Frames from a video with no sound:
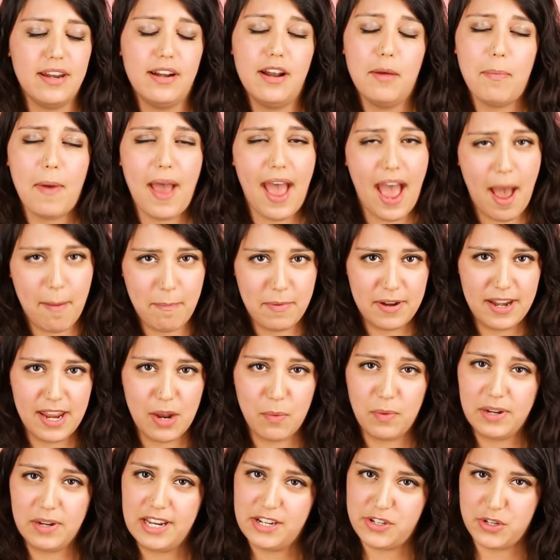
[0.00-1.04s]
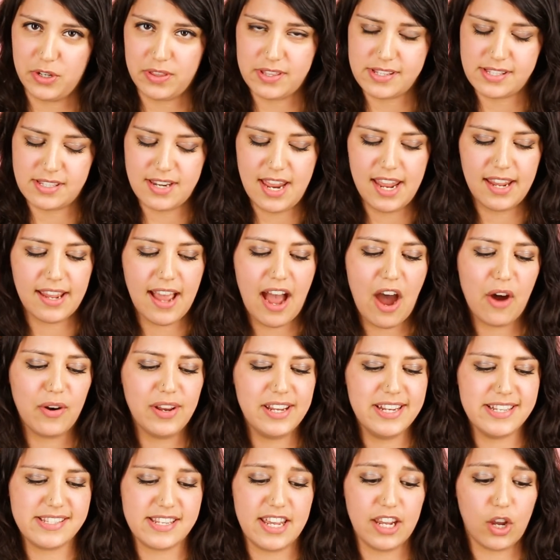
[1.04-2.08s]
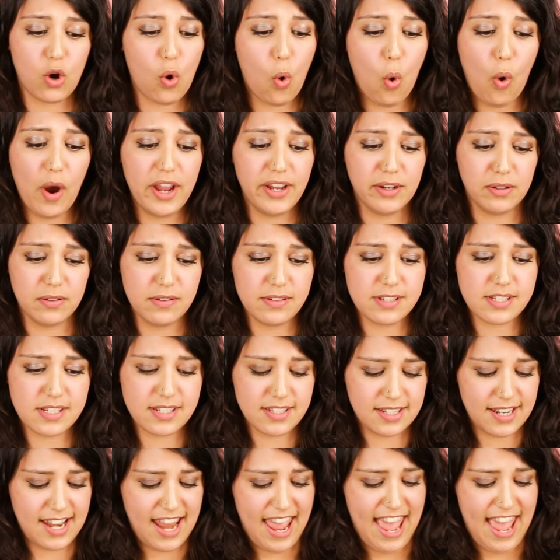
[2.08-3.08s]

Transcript: ended up happening when he took the snake out is it coiled